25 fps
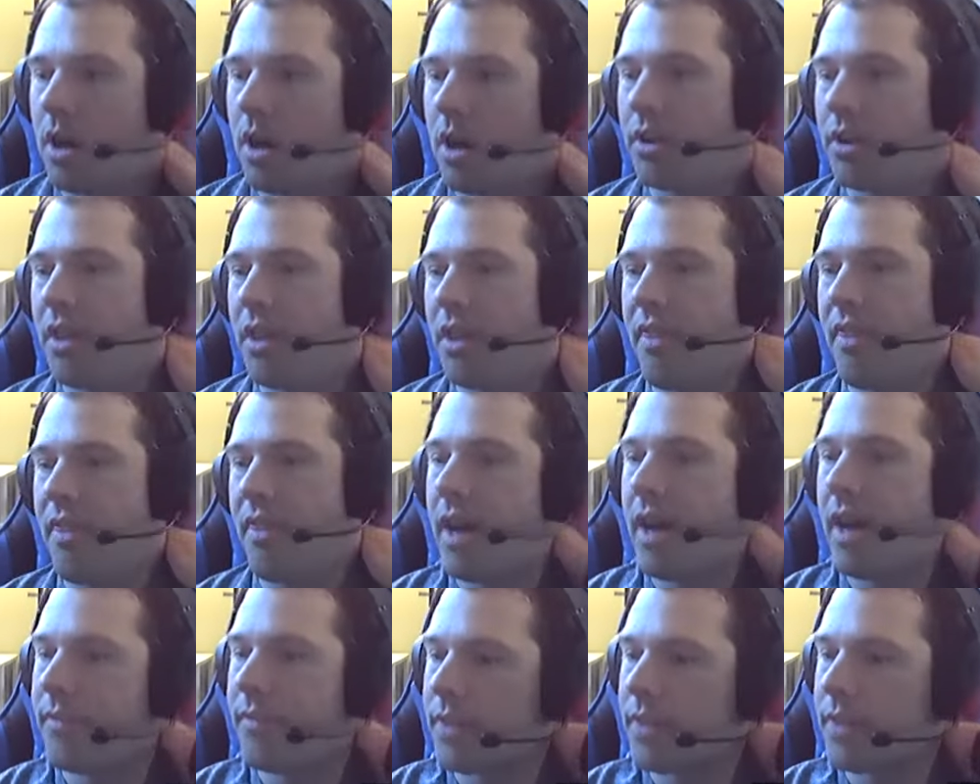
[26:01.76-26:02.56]
than
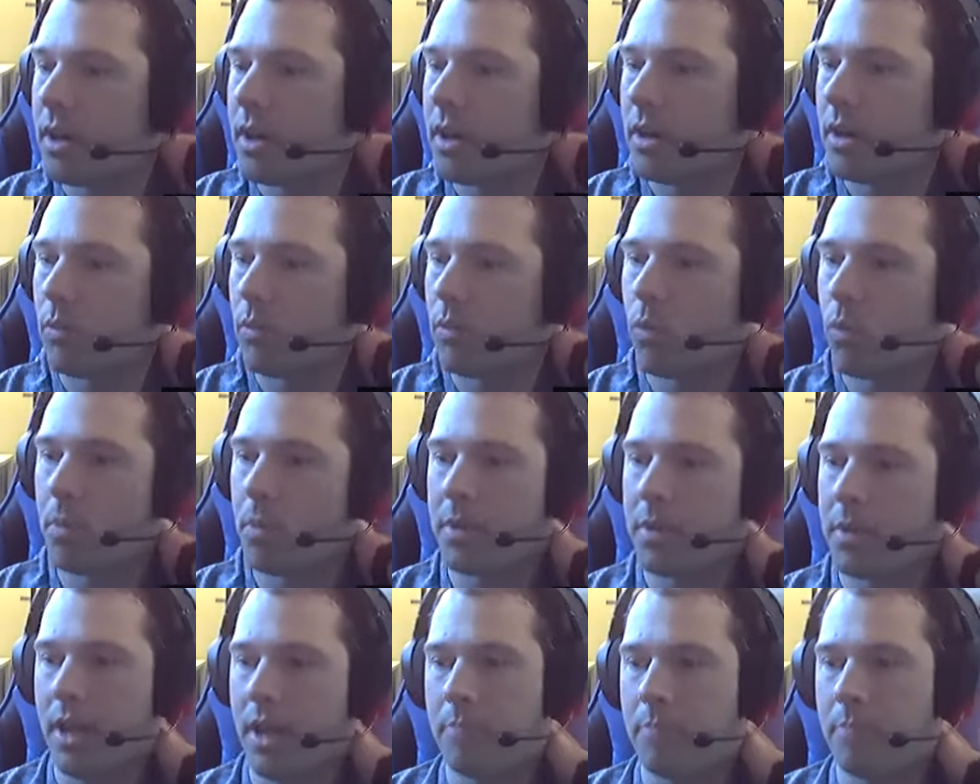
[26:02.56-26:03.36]
that,
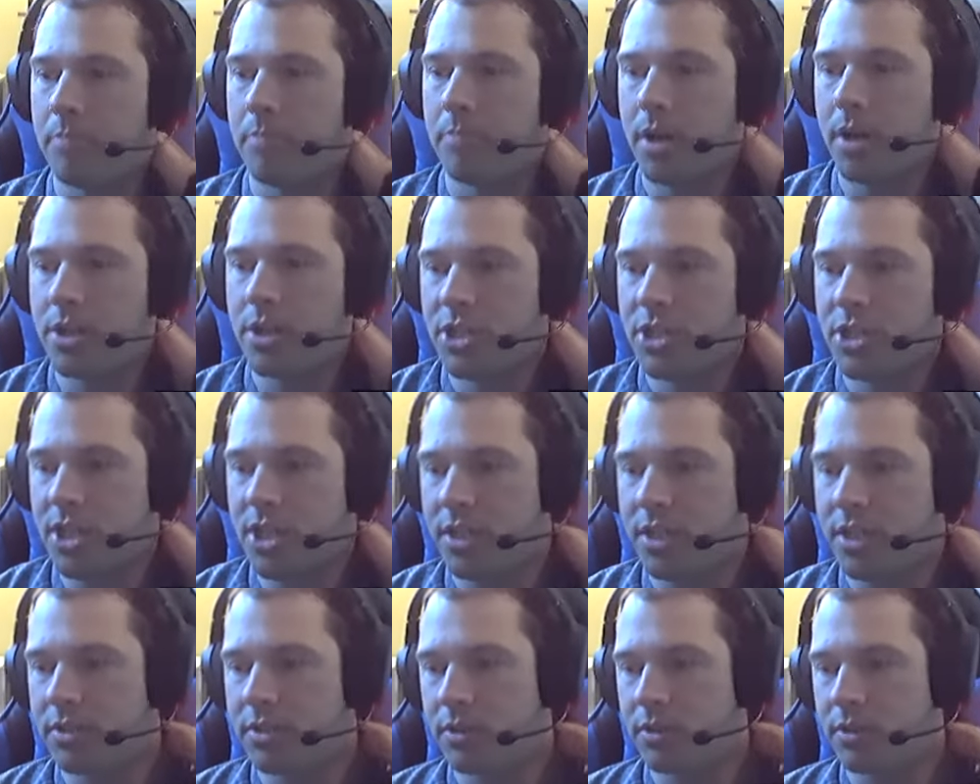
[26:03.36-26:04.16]
women at
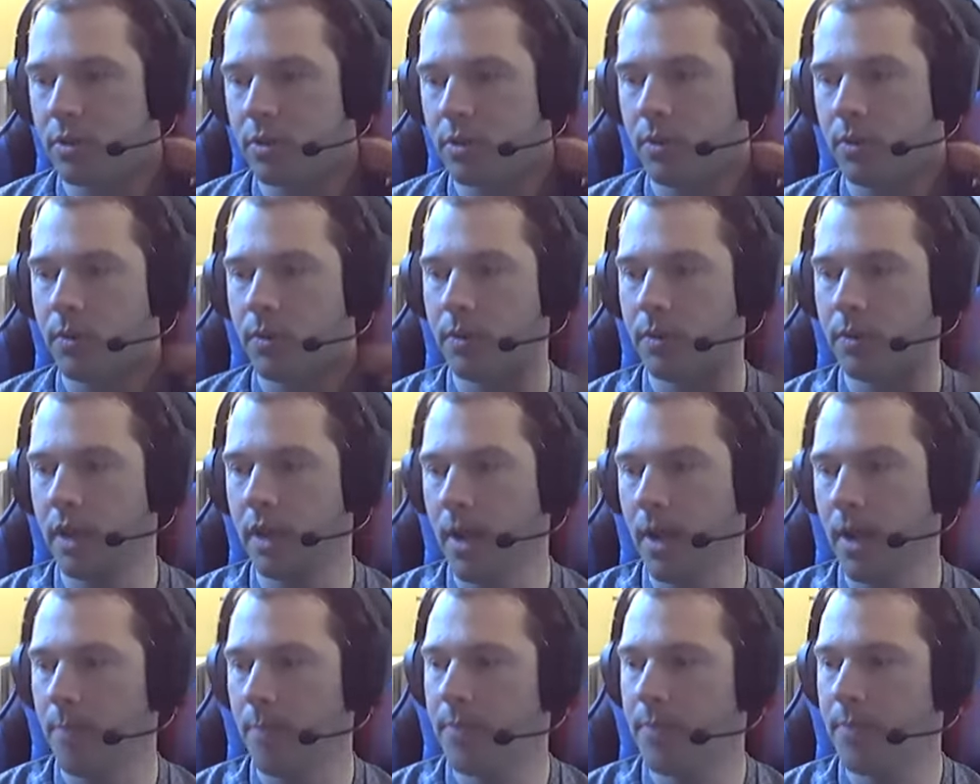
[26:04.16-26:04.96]
Bungie. So
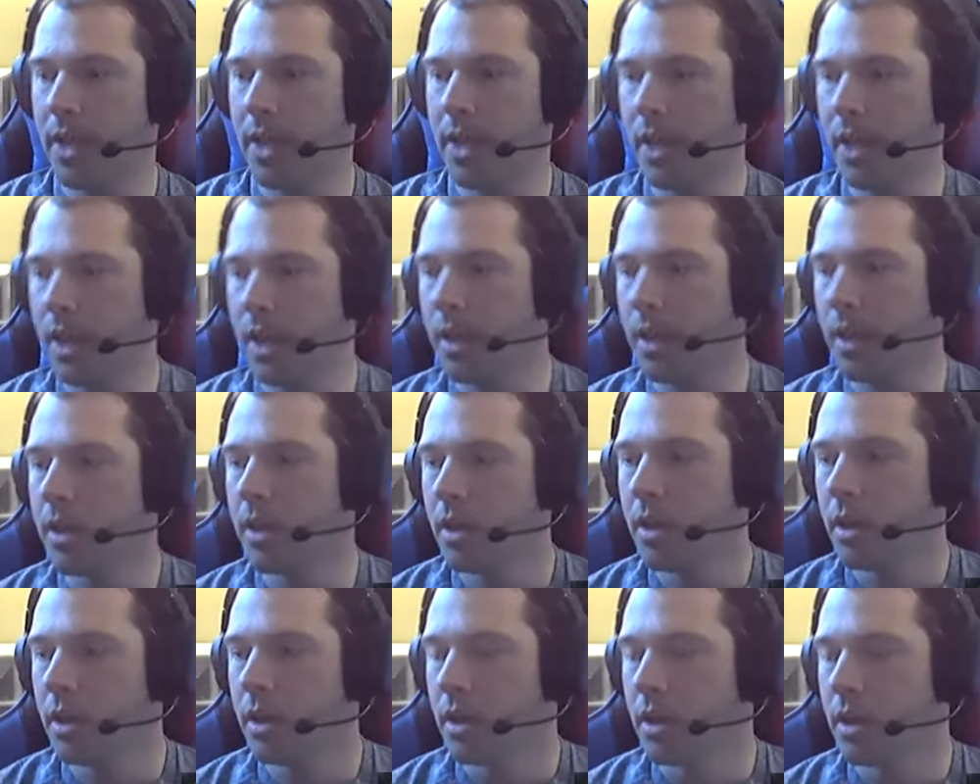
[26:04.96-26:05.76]
the
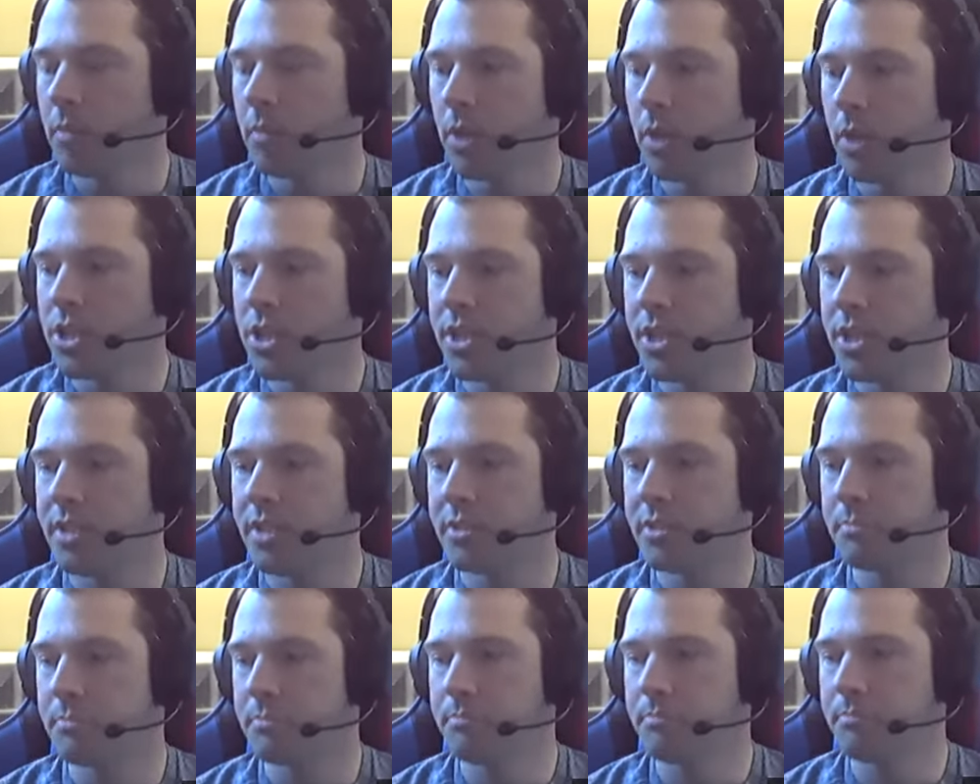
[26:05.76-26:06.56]

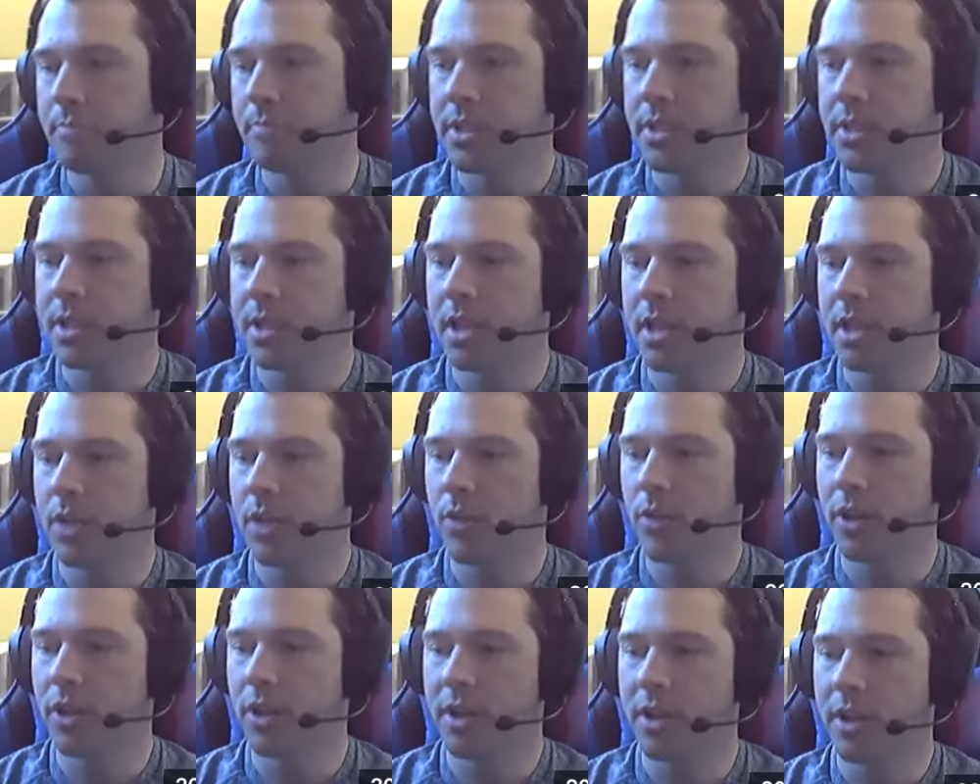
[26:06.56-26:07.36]
Bungie's basically
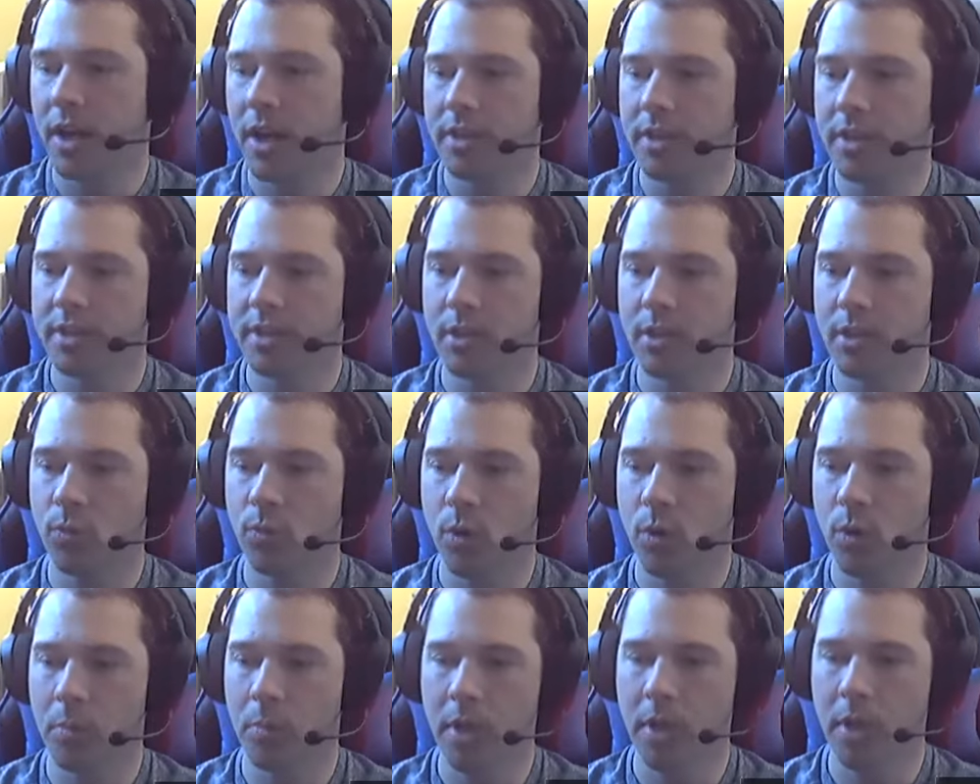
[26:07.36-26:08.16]
recognizing
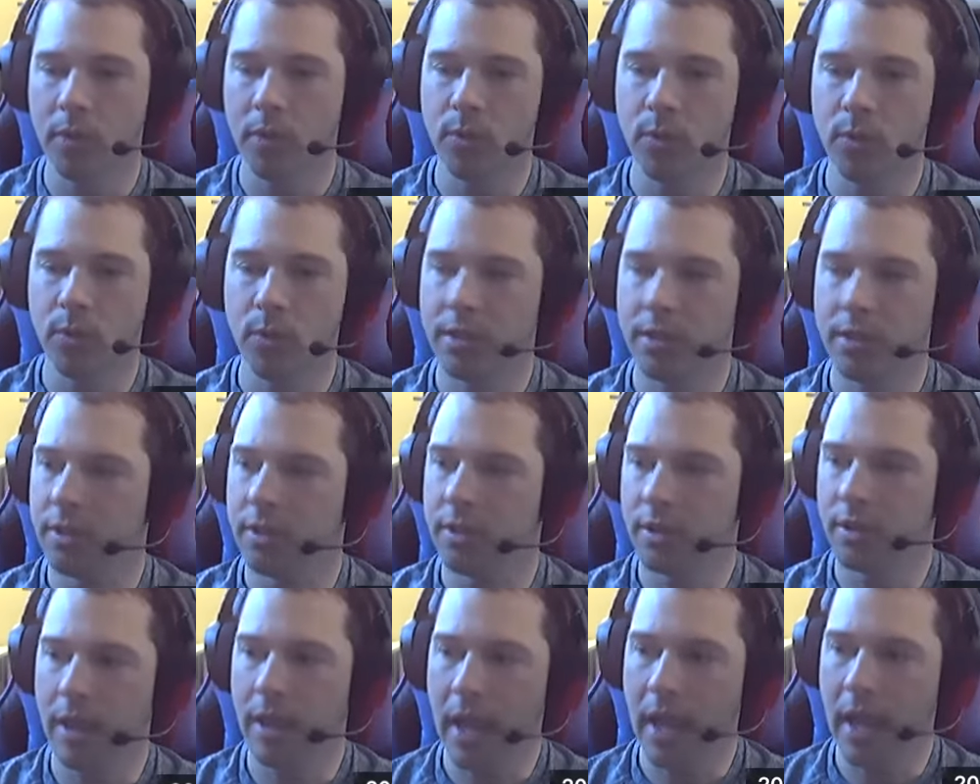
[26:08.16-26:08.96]
women within the
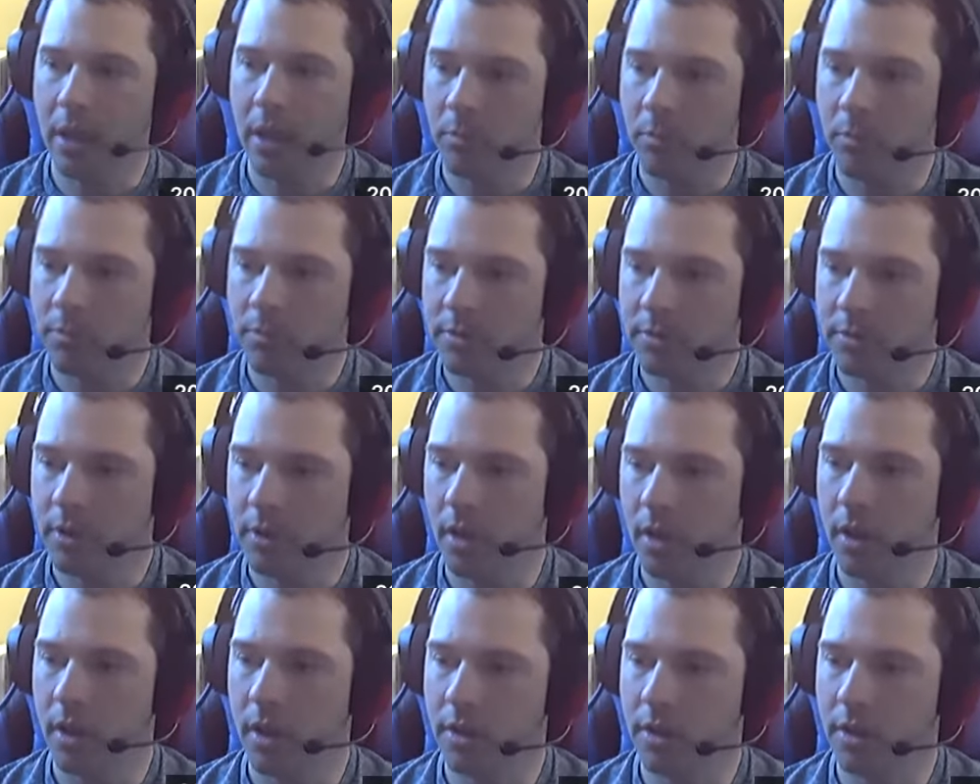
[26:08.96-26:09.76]
games
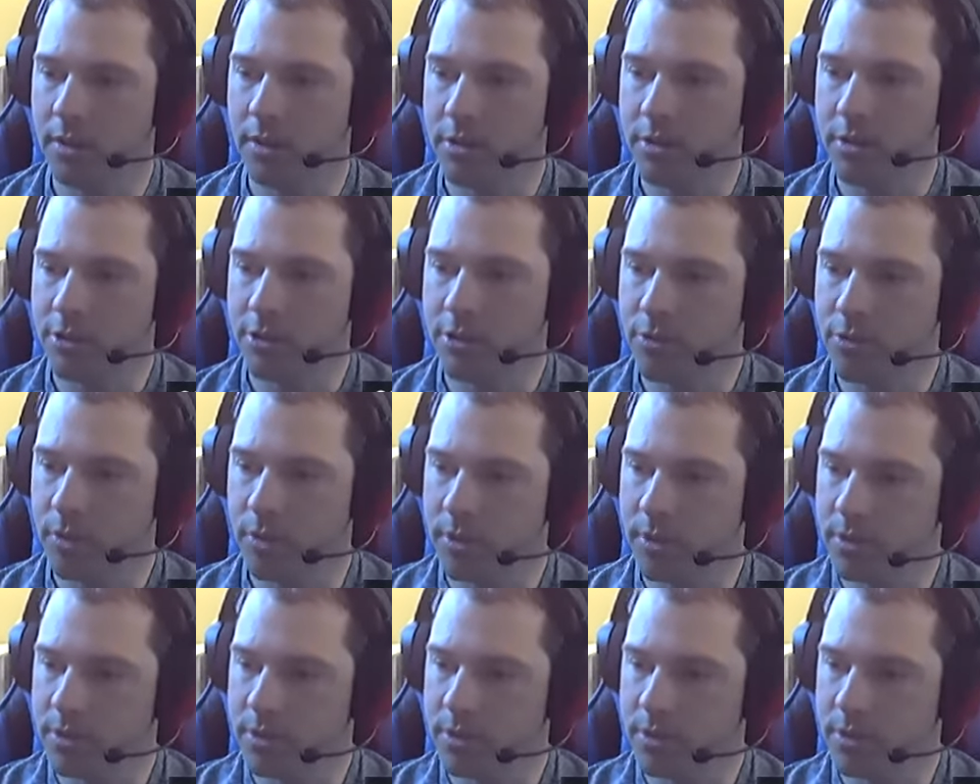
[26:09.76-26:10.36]
industry.